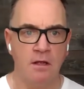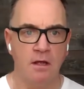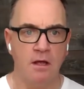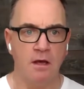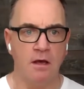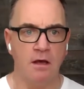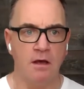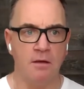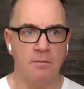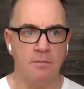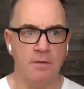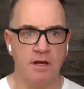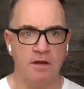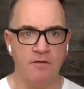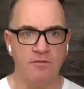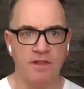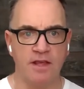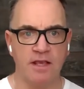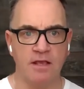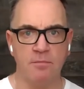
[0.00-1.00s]
Um, and
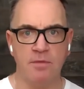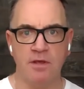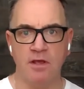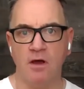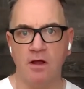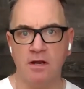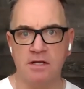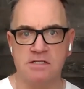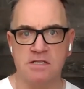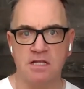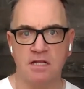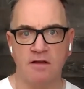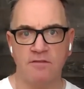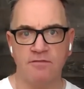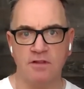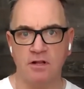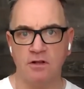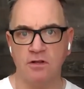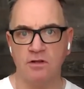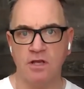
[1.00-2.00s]
if they can be honest enough
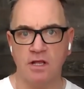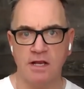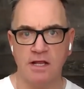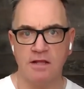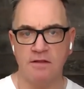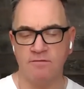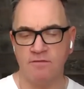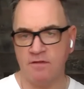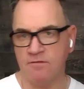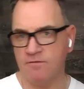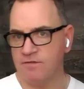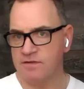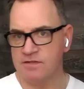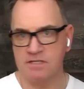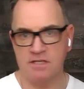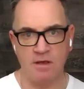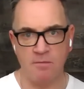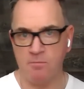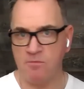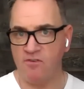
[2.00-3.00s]
to look at it, and for
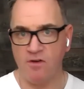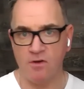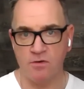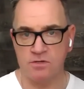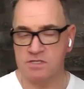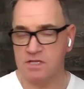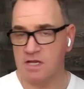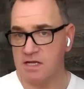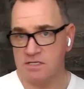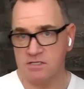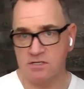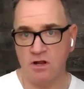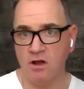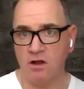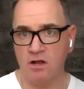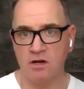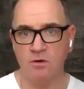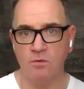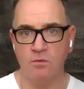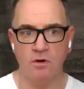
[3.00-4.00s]
some folks say it's not
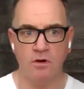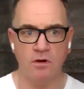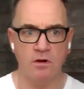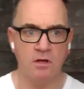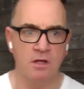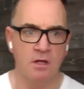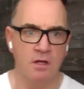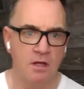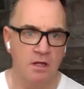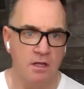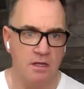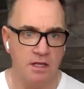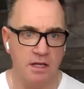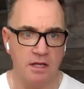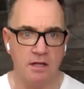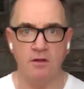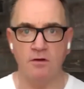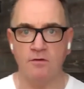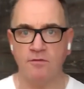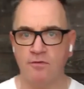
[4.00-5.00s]
going to work,
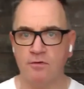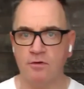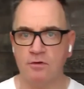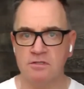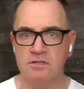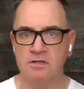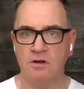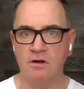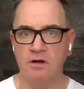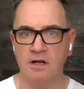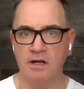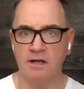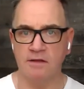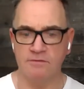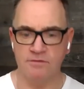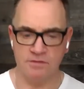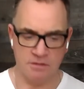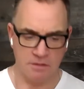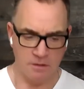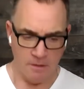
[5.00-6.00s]
then look for
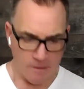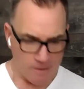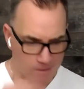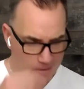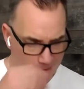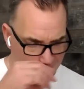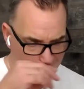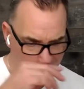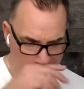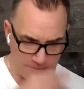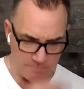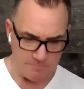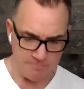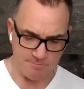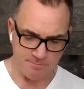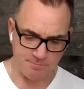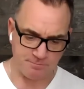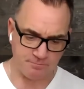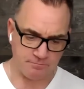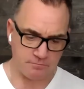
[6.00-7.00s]
alternatives. Um,
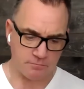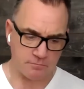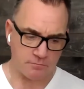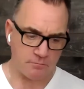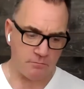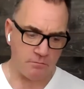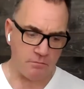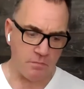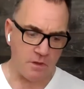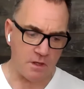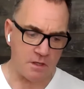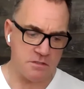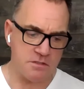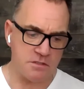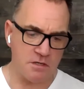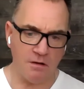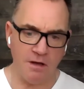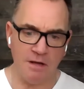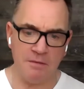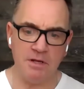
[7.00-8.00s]

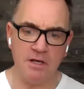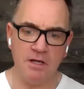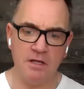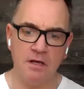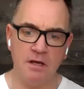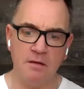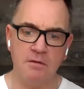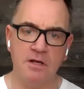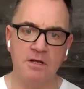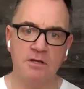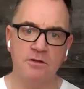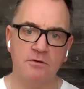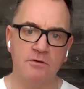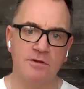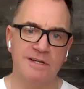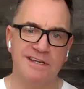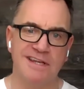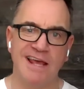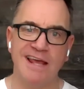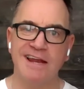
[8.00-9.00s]
so I'm gonna I'm gonna do
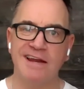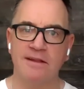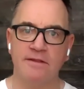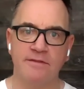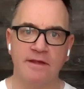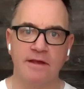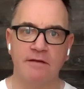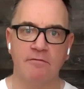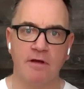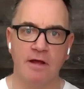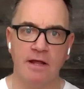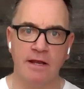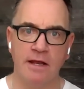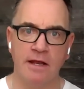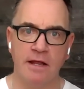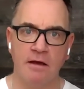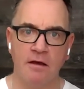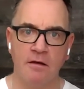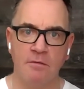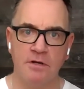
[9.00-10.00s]
the data thing right
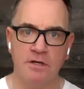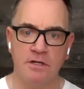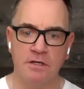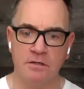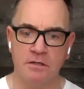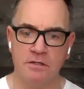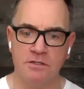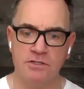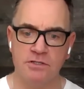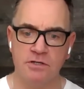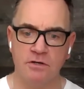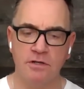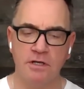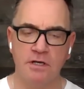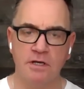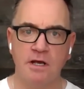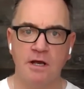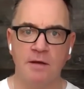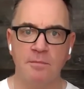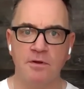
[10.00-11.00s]
now. I want to show you
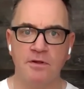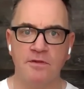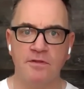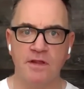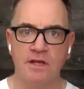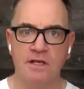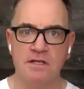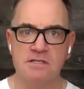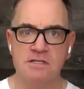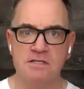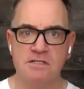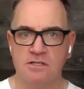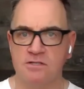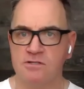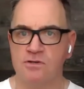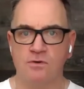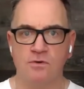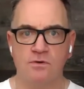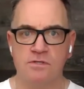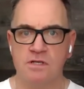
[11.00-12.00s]
a couple of things. These are
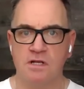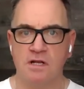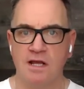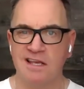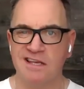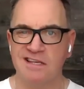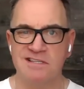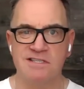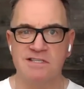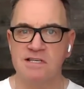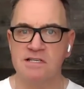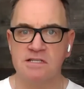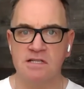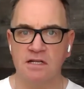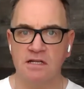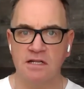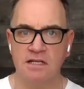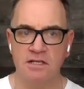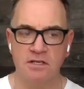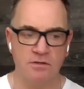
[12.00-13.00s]
tools that I
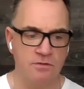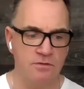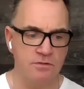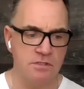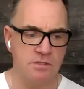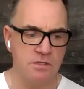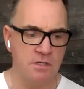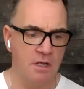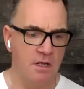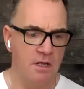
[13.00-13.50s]
consistently use